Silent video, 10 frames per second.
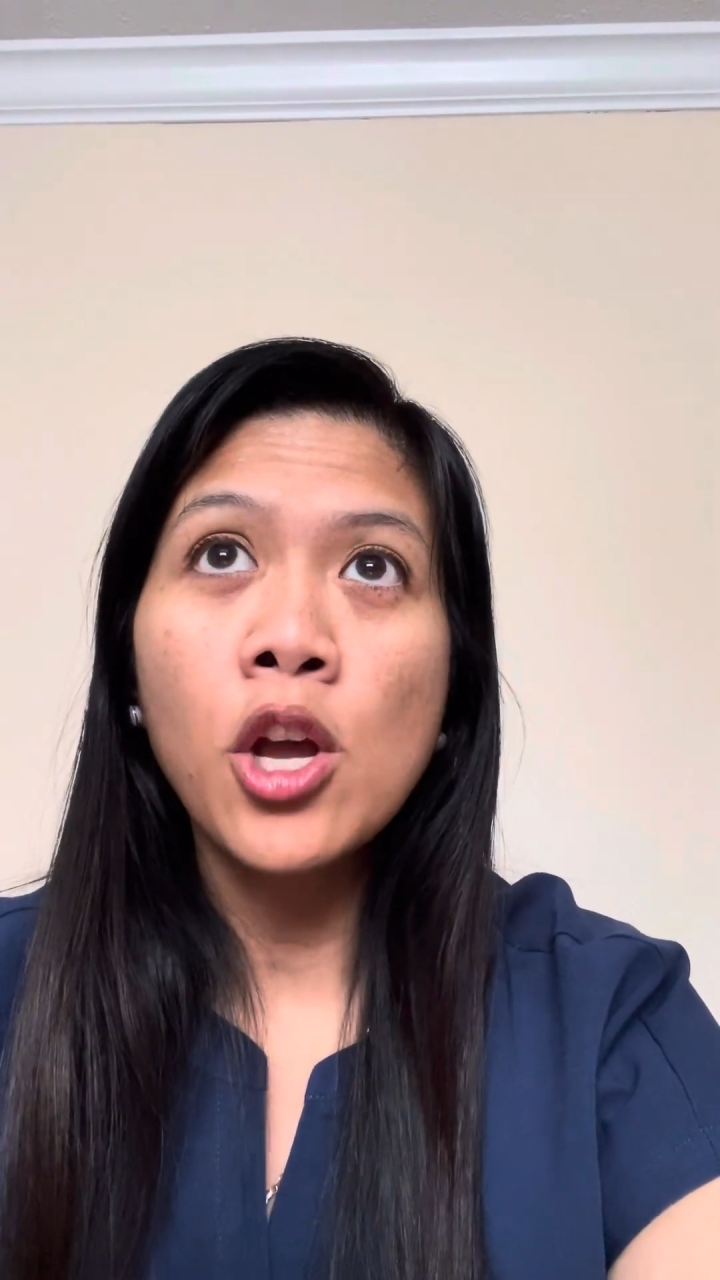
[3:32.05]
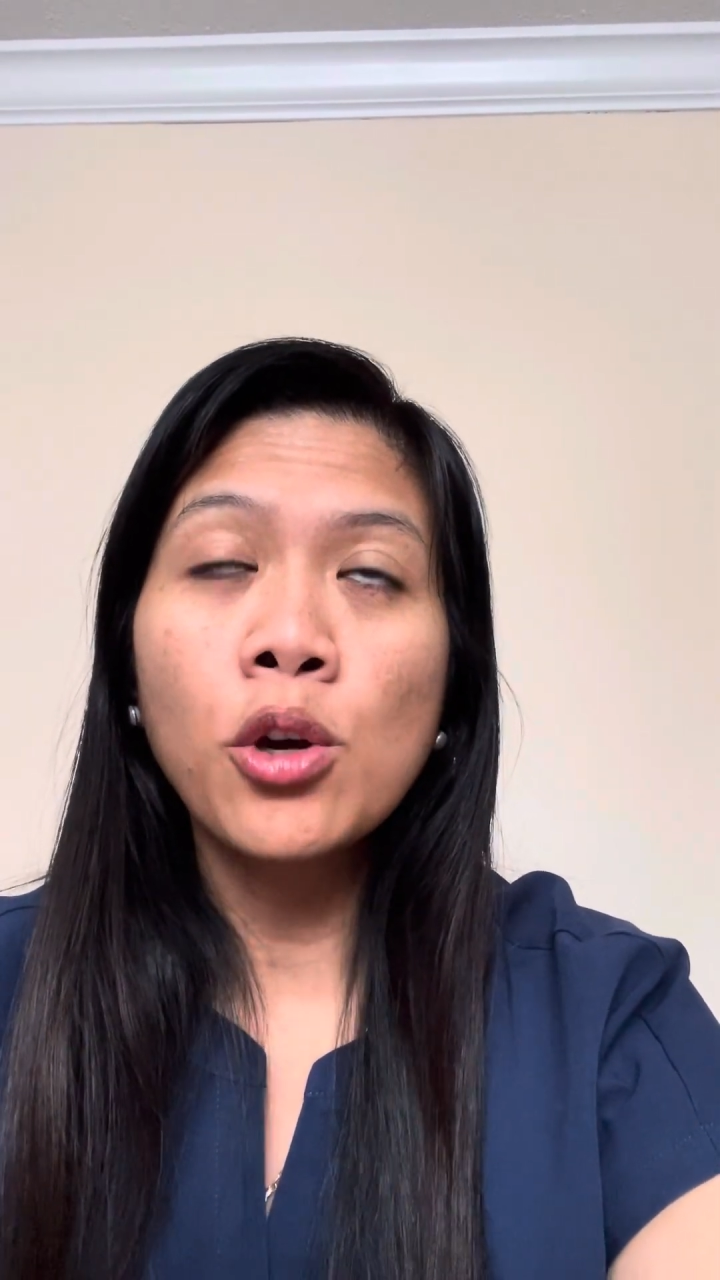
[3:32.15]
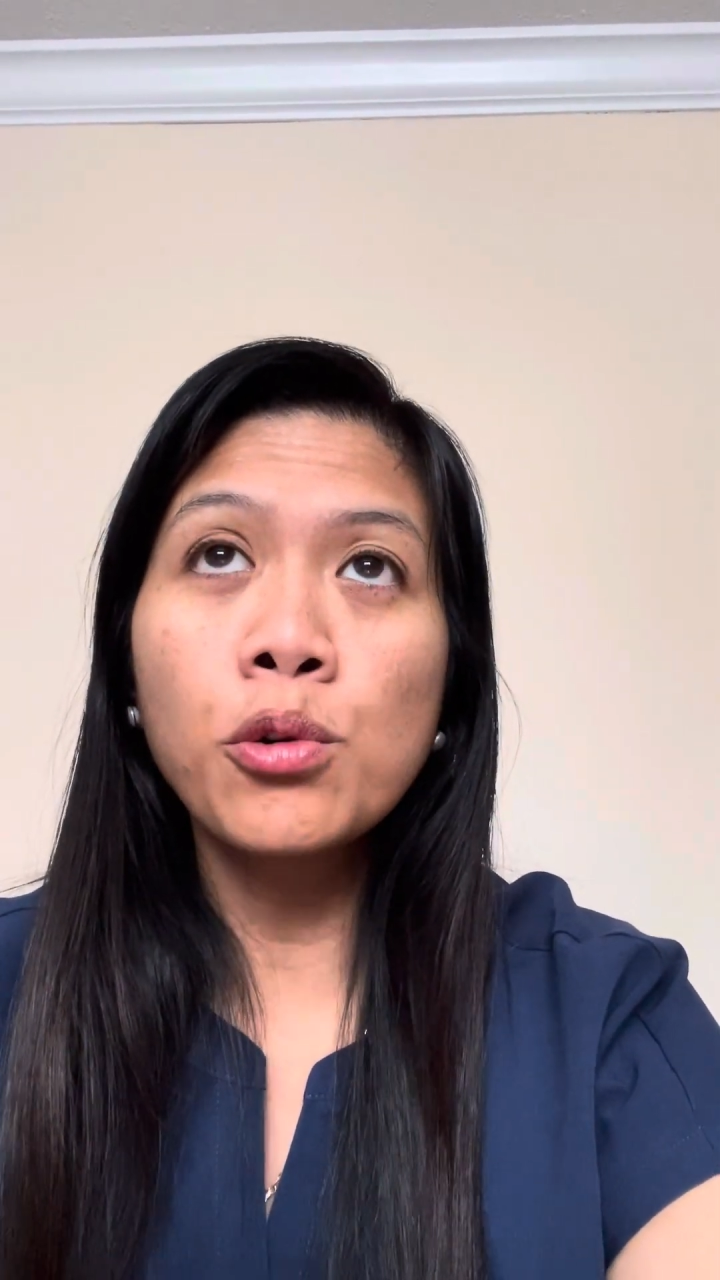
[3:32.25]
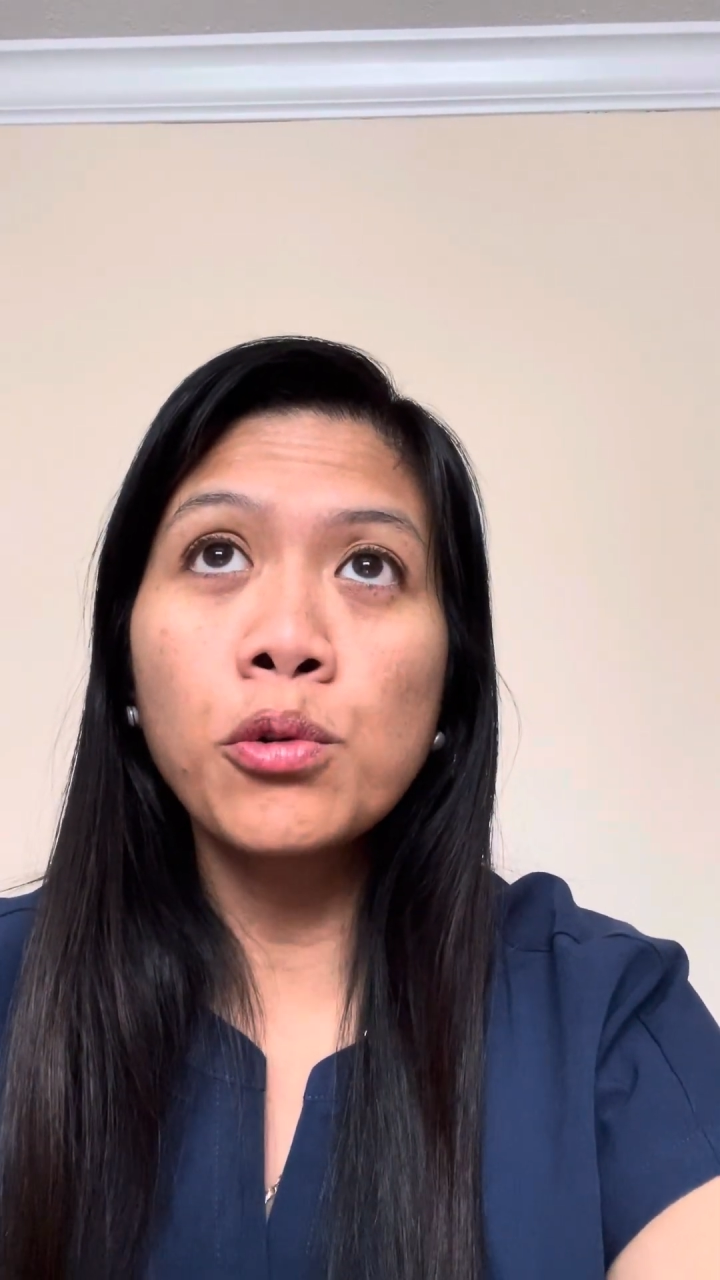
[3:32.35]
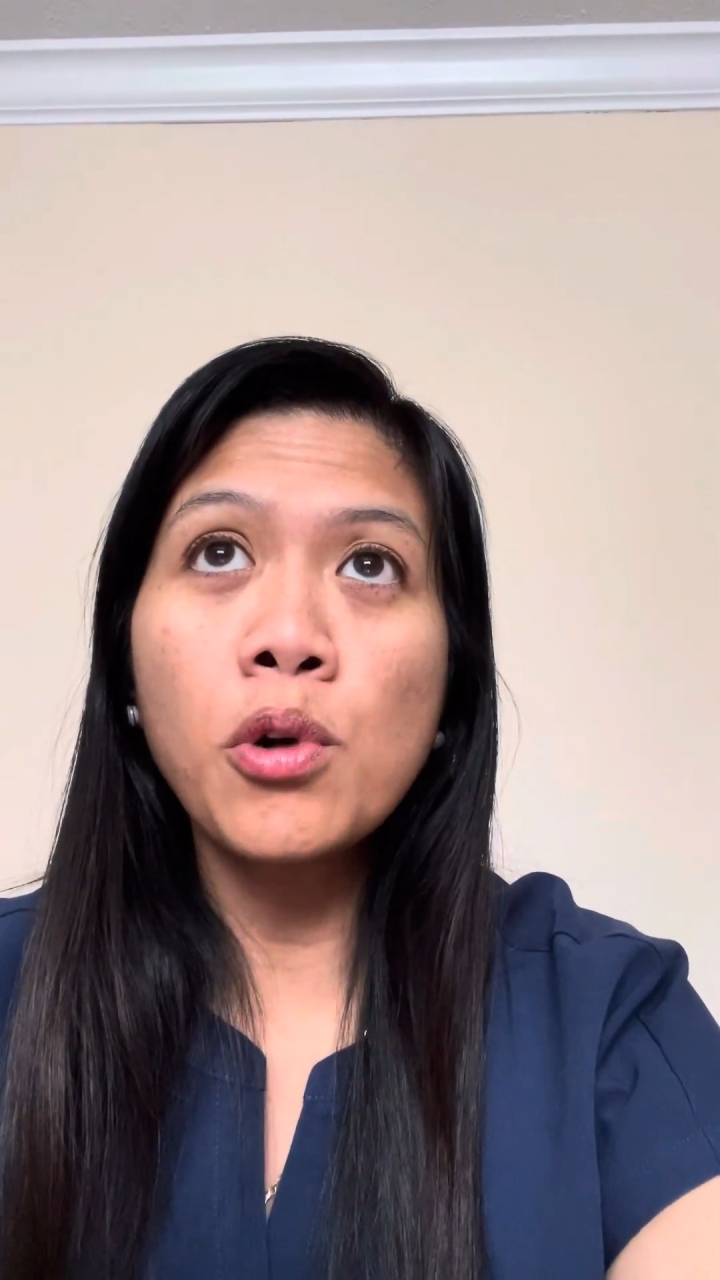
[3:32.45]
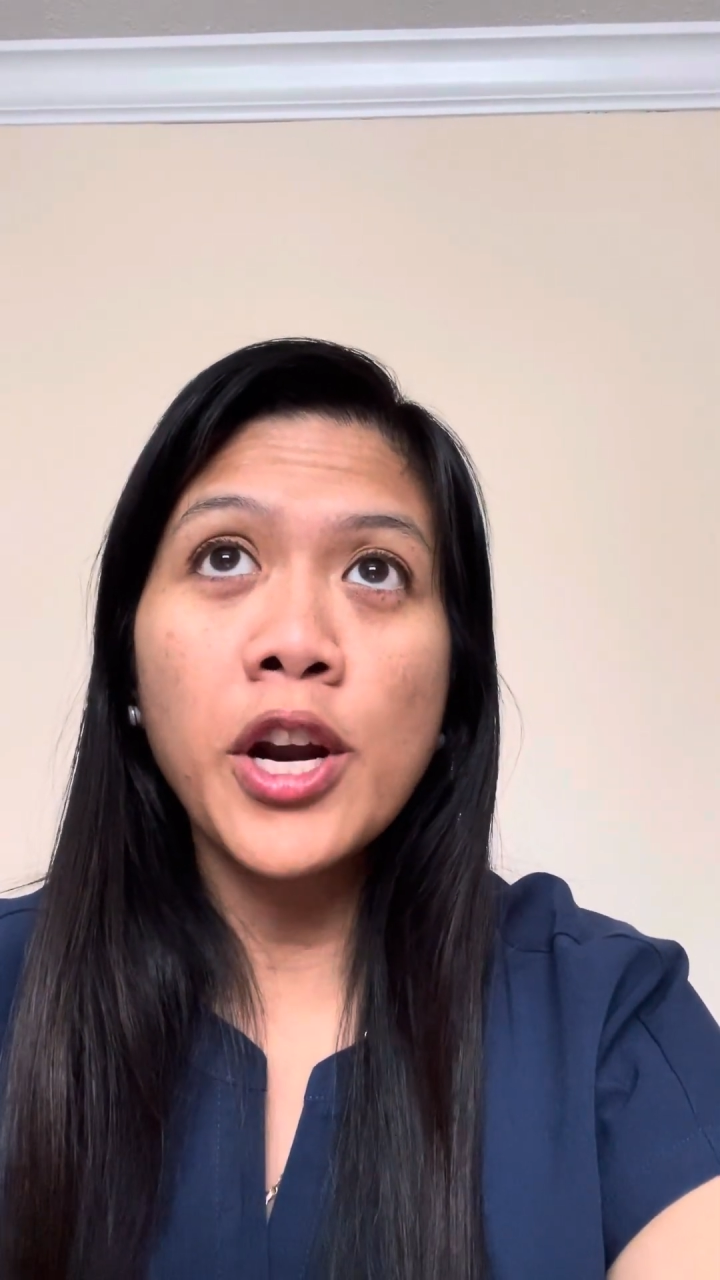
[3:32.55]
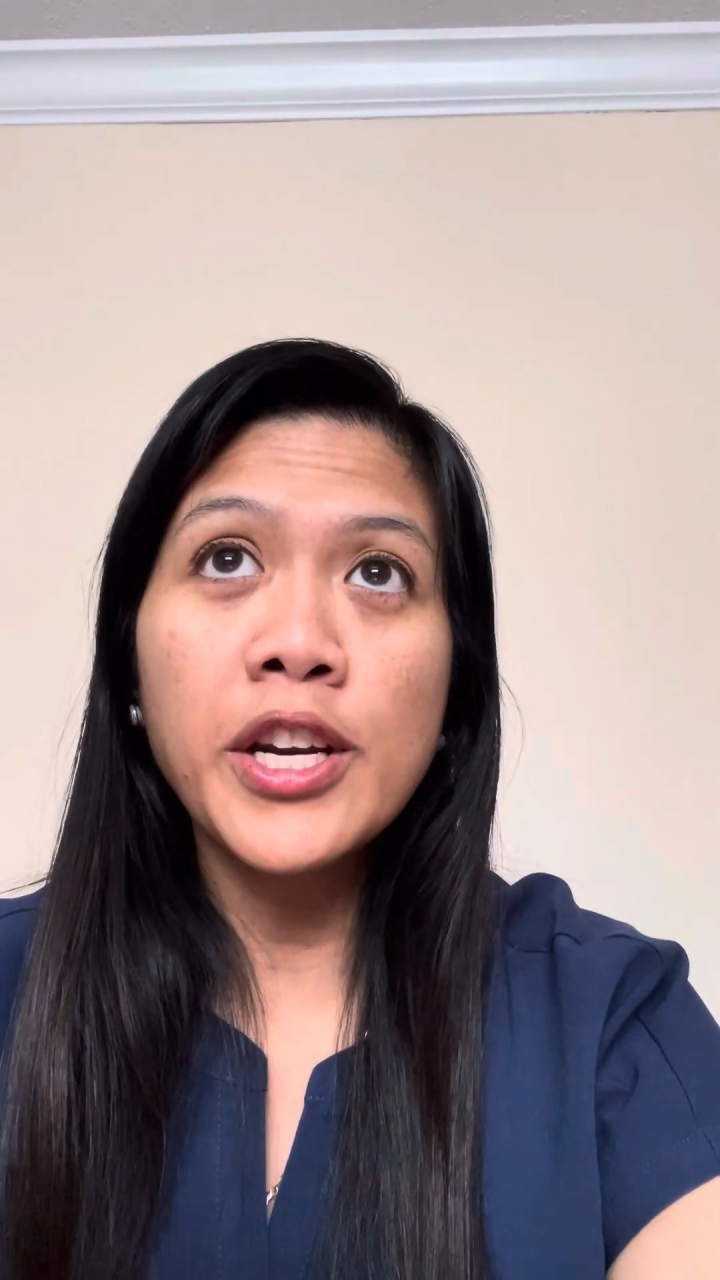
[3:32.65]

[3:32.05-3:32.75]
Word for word: who are